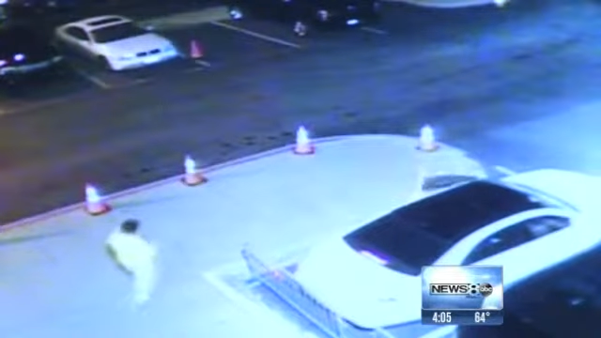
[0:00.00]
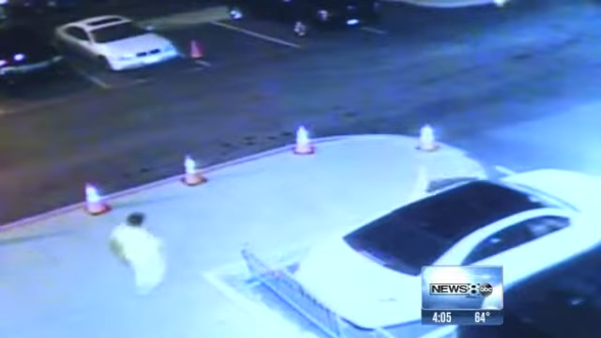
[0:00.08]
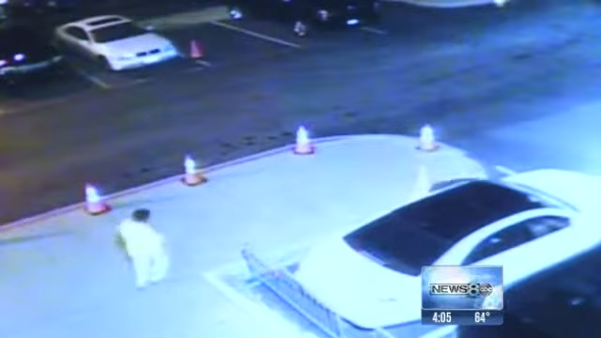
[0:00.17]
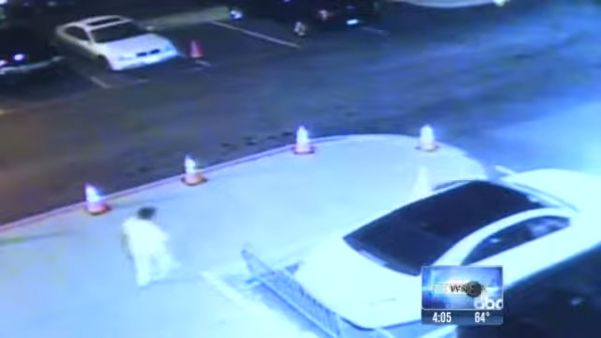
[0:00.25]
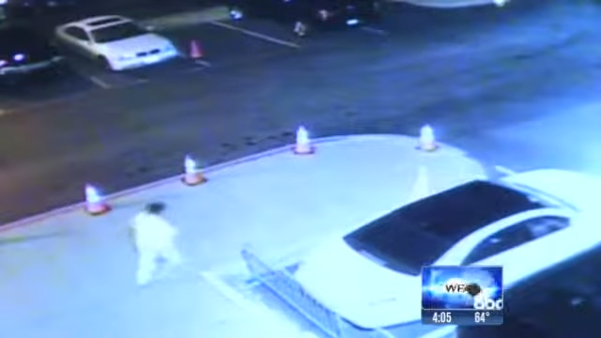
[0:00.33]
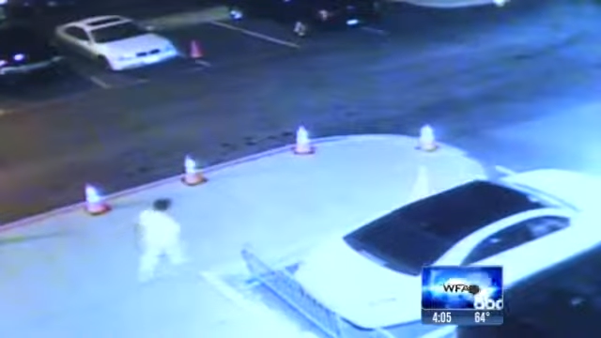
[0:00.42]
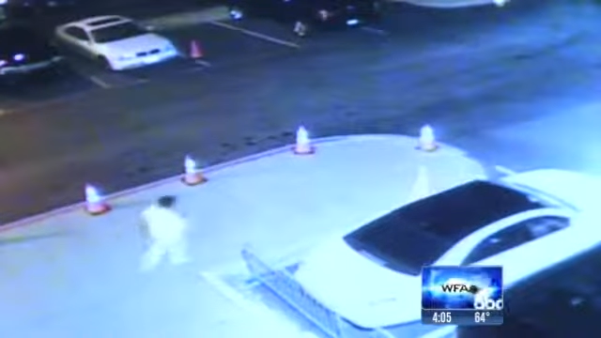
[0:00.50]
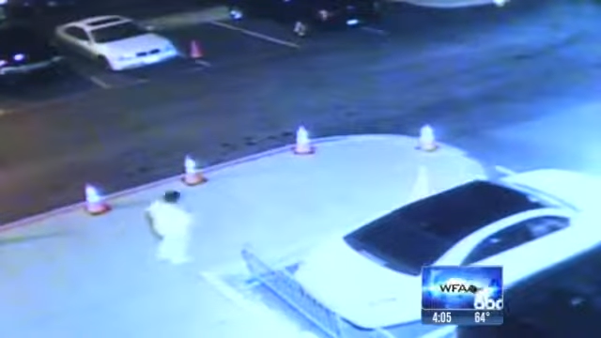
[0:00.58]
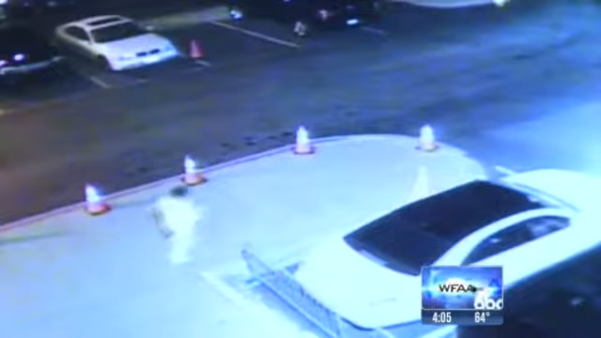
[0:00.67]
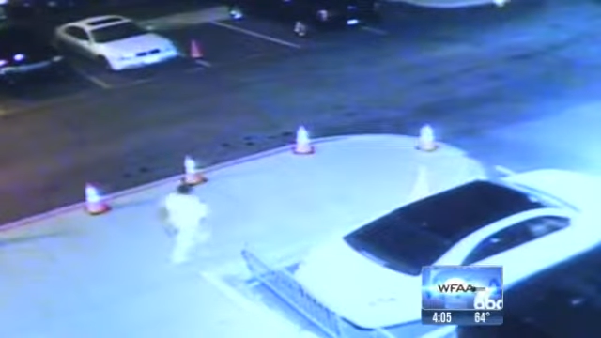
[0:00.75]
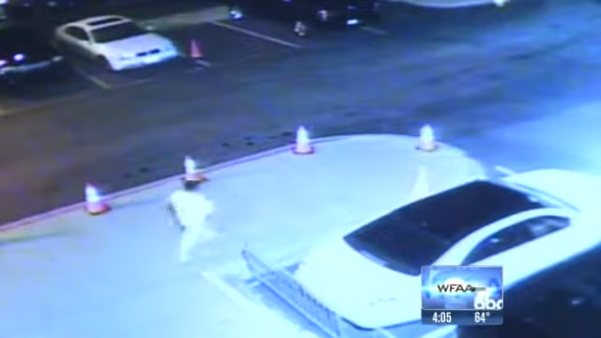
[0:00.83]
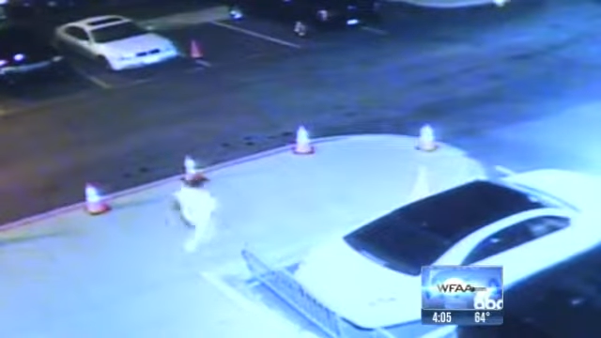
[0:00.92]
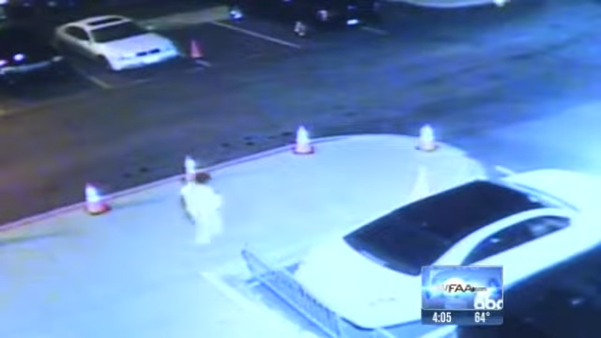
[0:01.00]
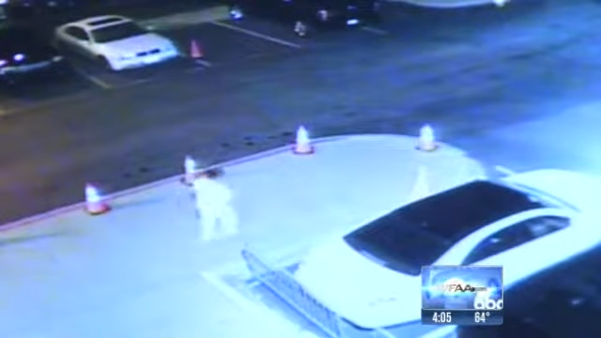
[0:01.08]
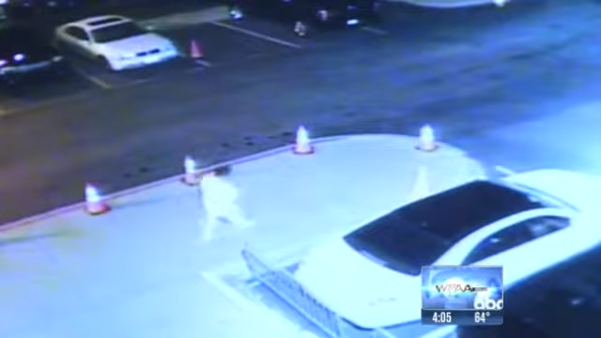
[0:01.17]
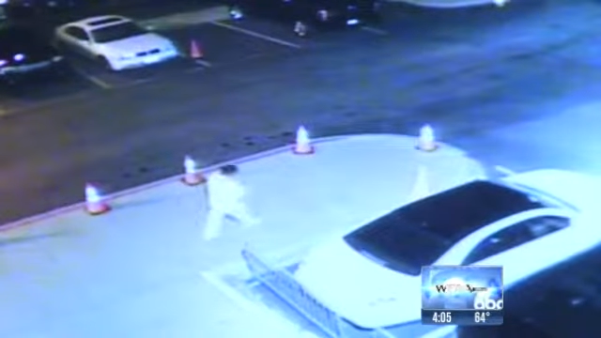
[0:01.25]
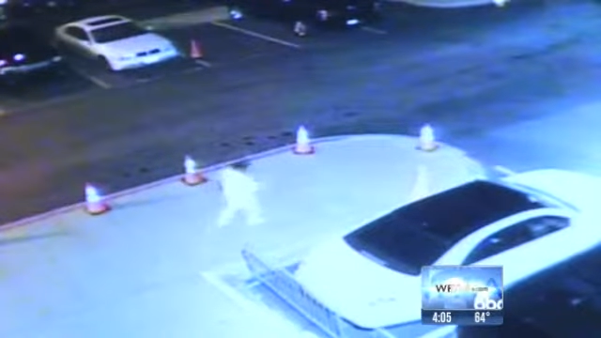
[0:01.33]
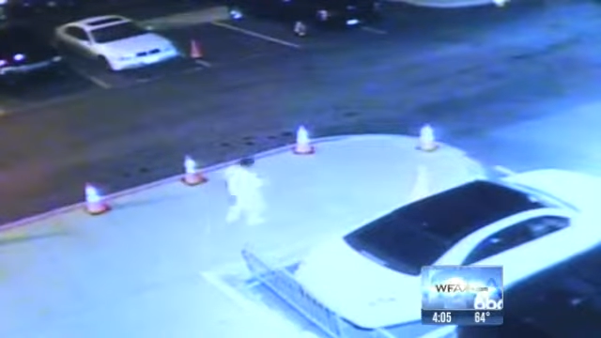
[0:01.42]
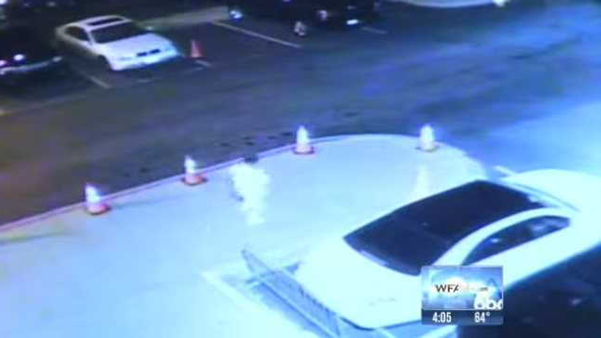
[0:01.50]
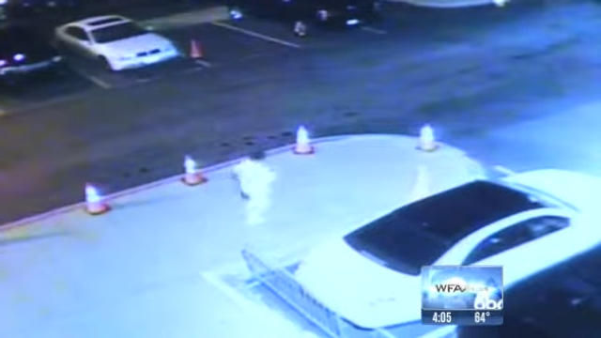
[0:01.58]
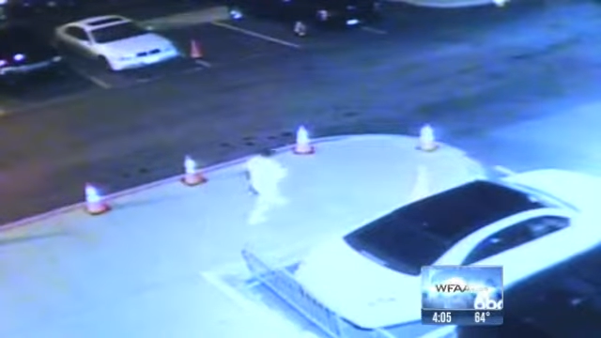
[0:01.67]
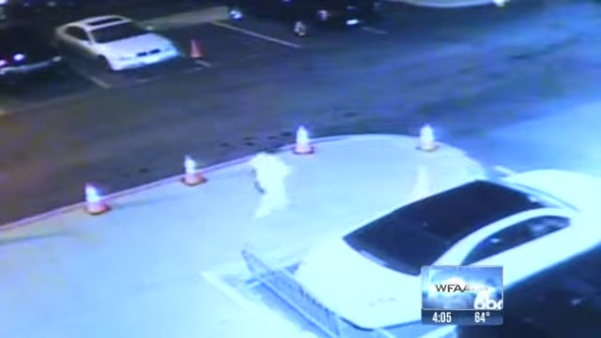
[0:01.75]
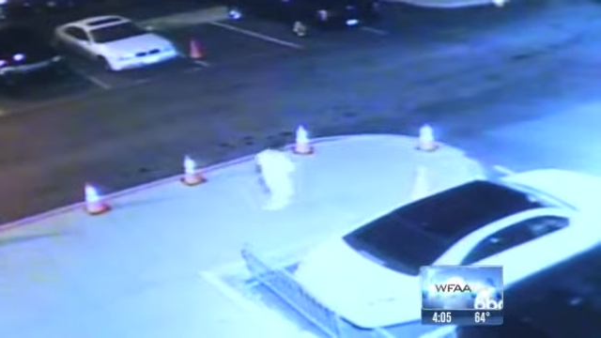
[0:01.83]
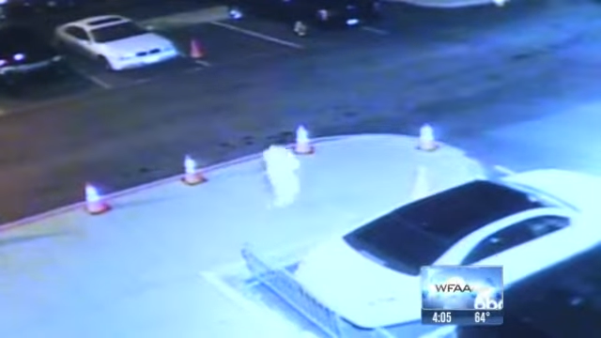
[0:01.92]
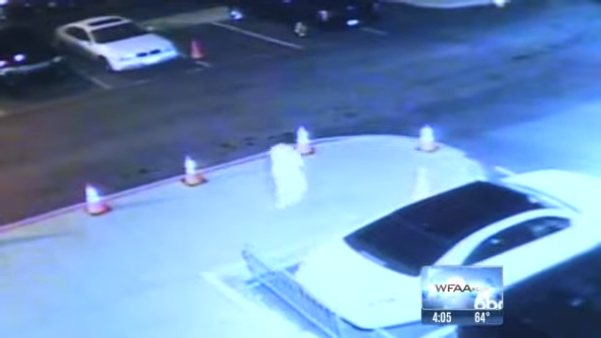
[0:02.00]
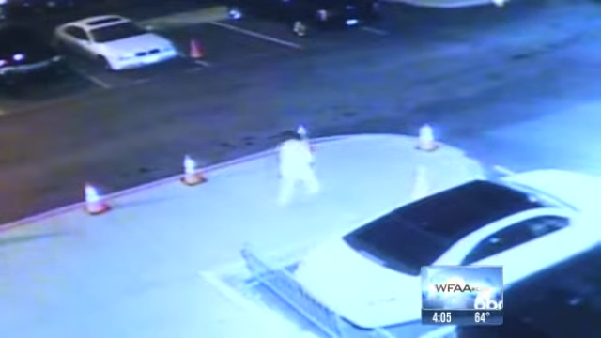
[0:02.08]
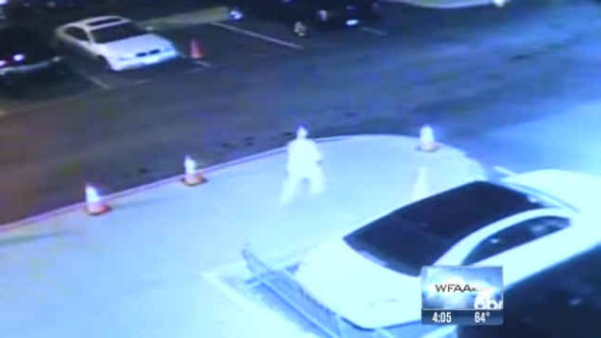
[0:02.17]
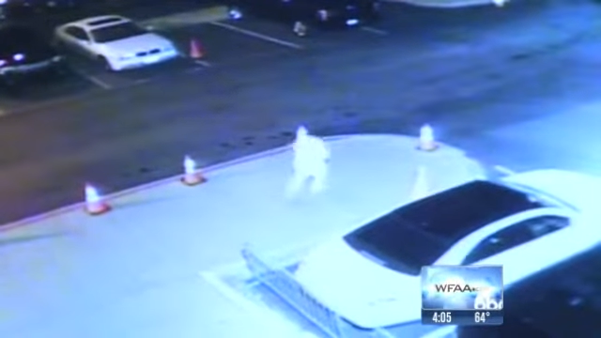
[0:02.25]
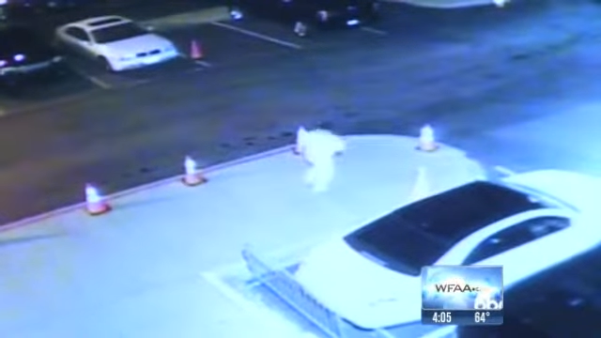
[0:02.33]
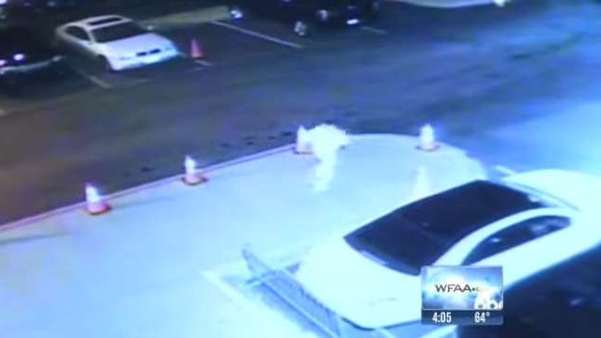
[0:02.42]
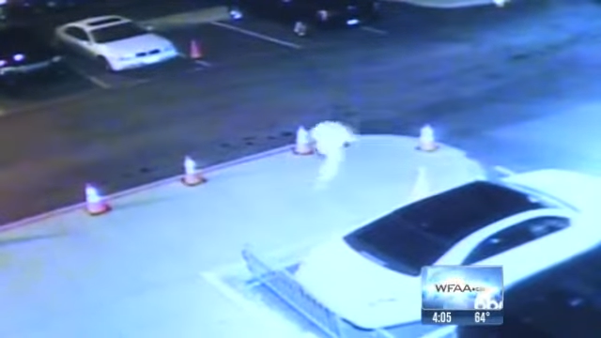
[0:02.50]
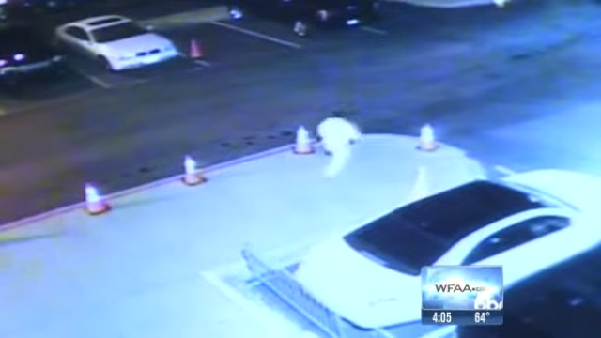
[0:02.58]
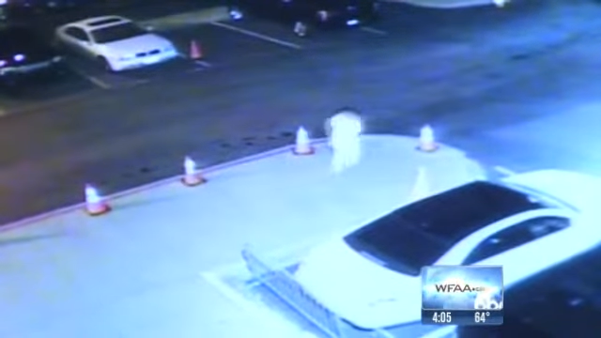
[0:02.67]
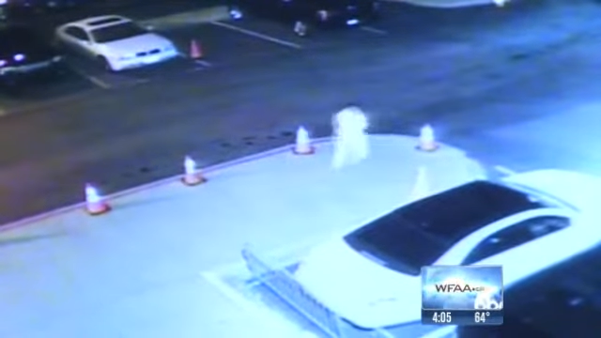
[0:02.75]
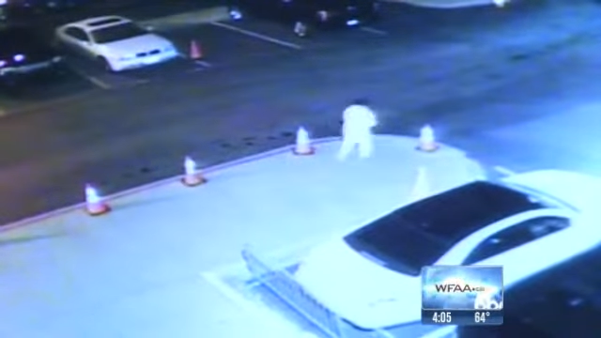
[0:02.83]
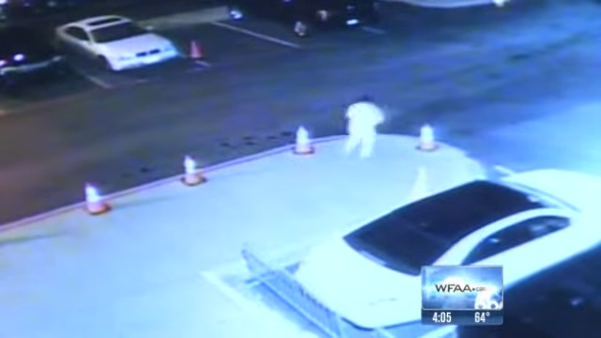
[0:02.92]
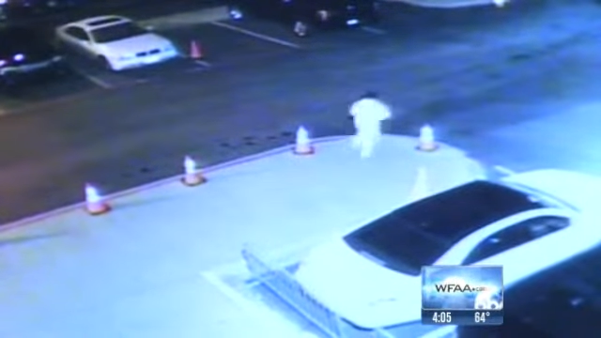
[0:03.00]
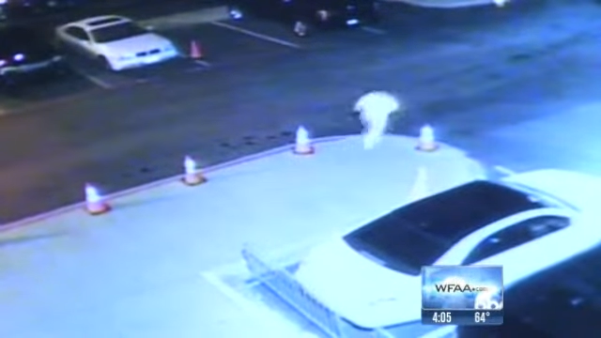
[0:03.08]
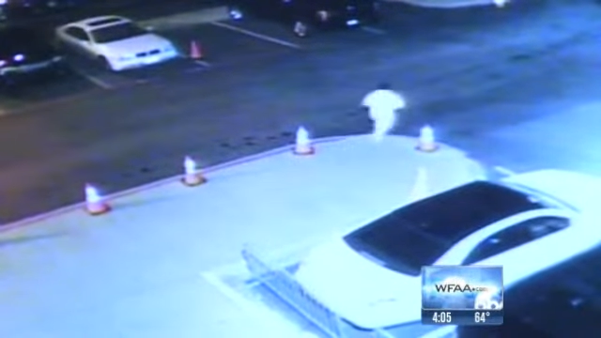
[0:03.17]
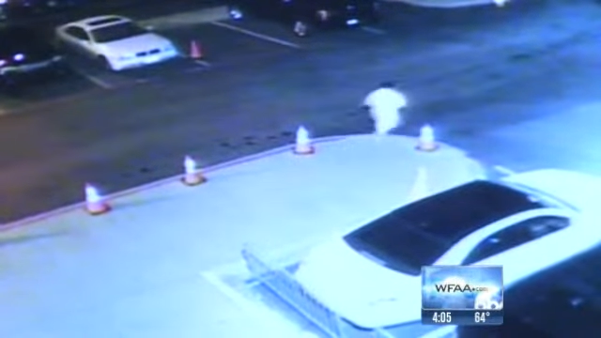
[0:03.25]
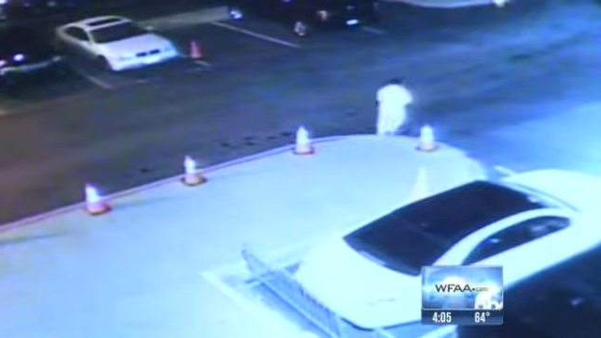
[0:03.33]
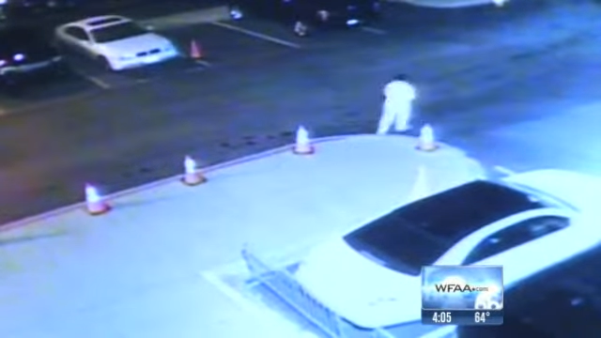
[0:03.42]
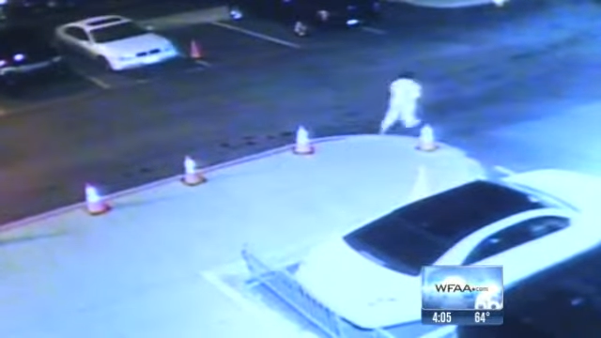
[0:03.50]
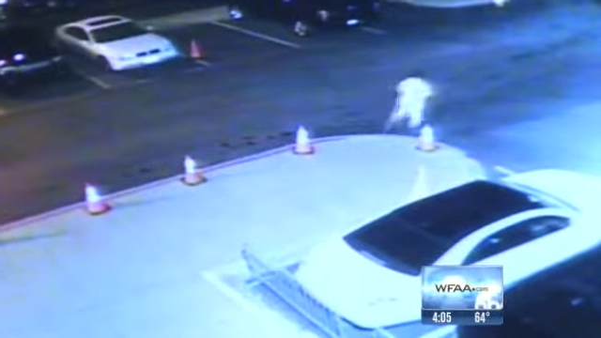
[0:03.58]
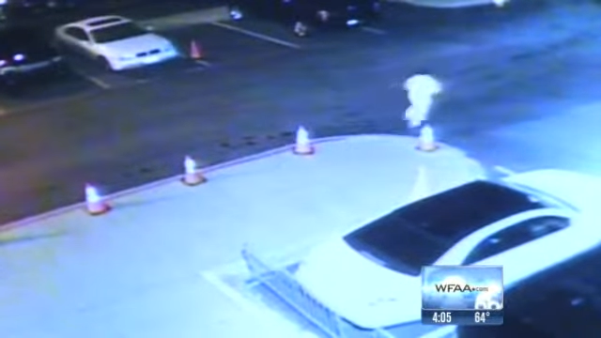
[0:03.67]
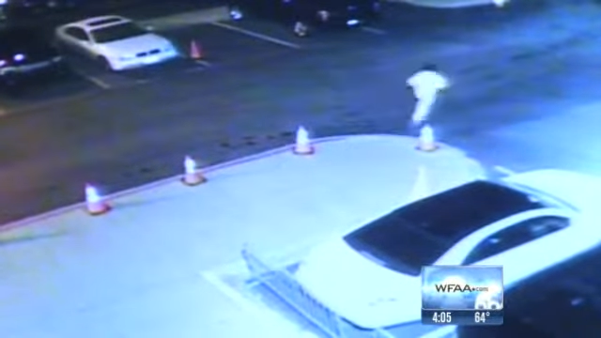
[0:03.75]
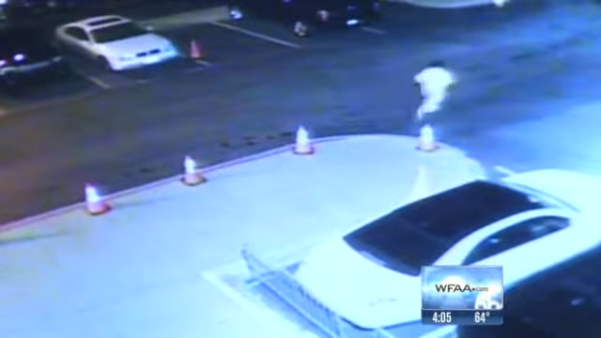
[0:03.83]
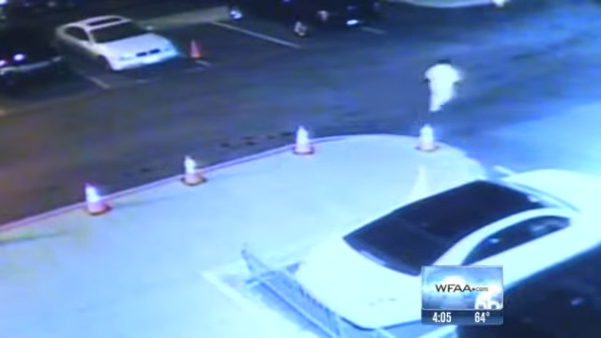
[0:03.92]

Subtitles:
No face is visible, so there are no lips to read.